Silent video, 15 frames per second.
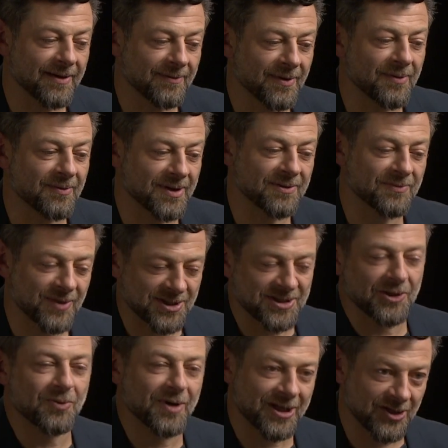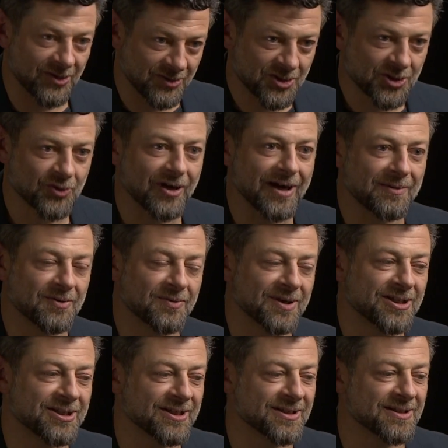we're still working on the script,
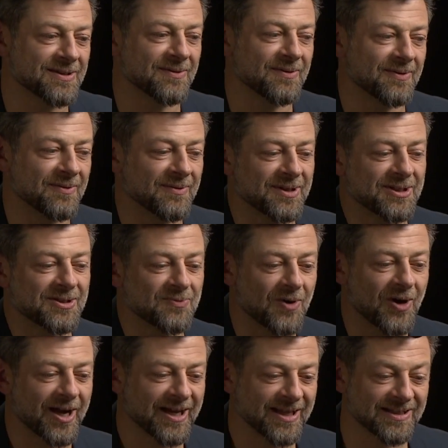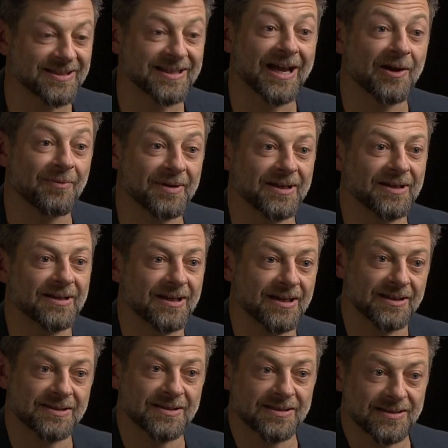which is why it's now been
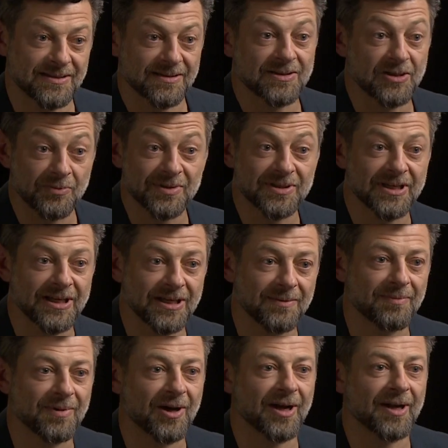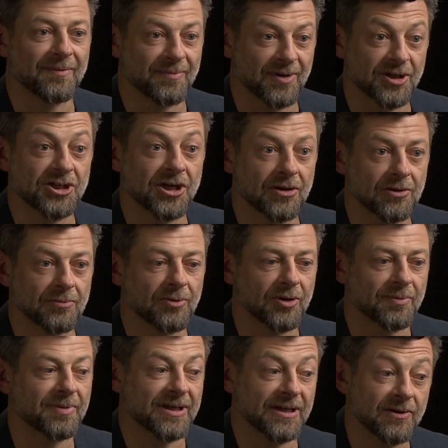superseded by Jungle
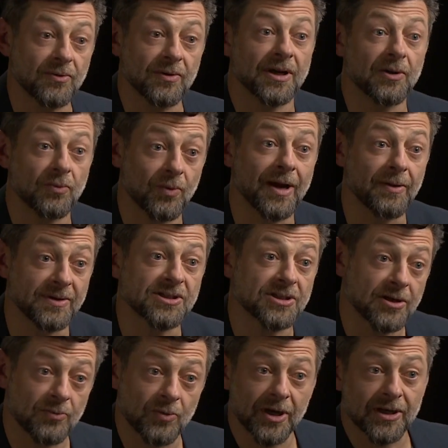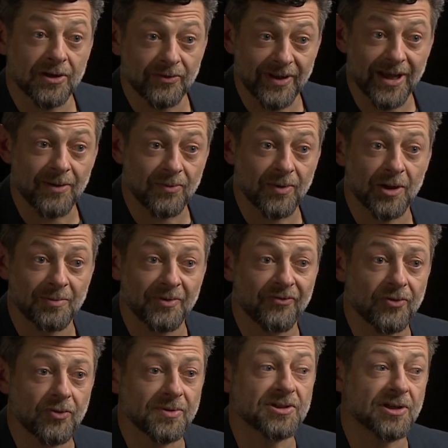Book. But in a way, we started working on that well
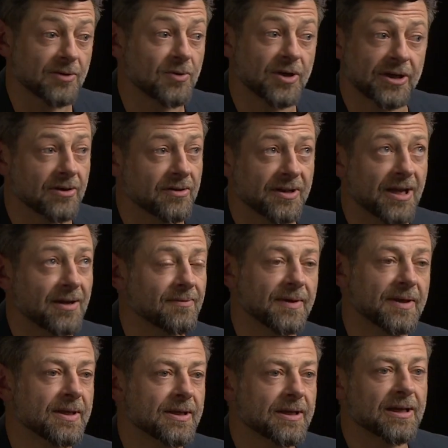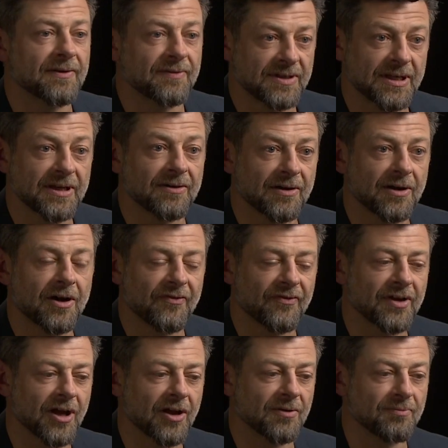before. We started working on that kind of a year and a half
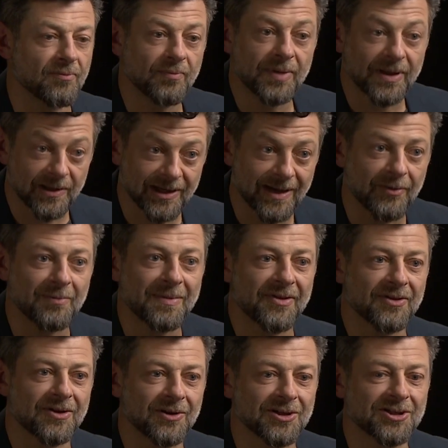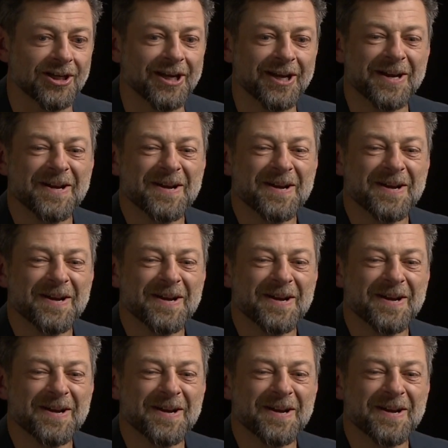ago, building up the methodology.